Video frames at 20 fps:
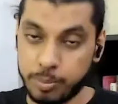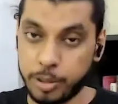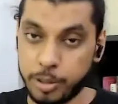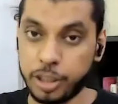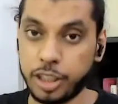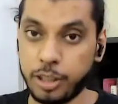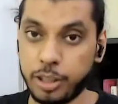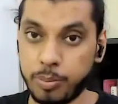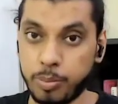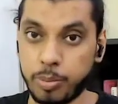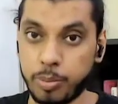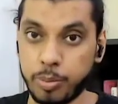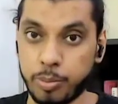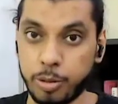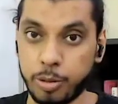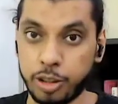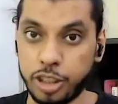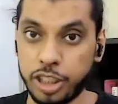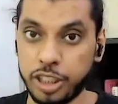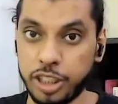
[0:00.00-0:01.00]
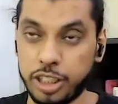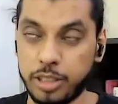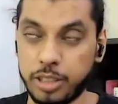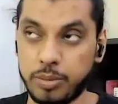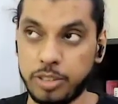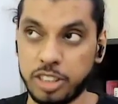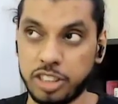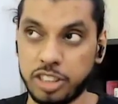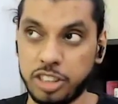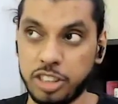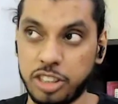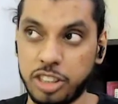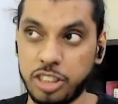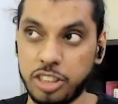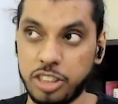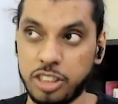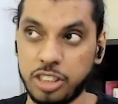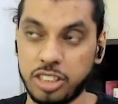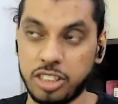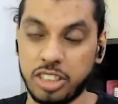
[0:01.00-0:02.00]

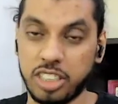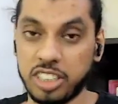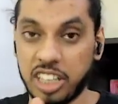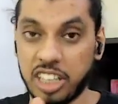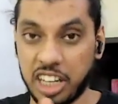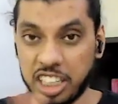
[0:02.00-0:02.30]
the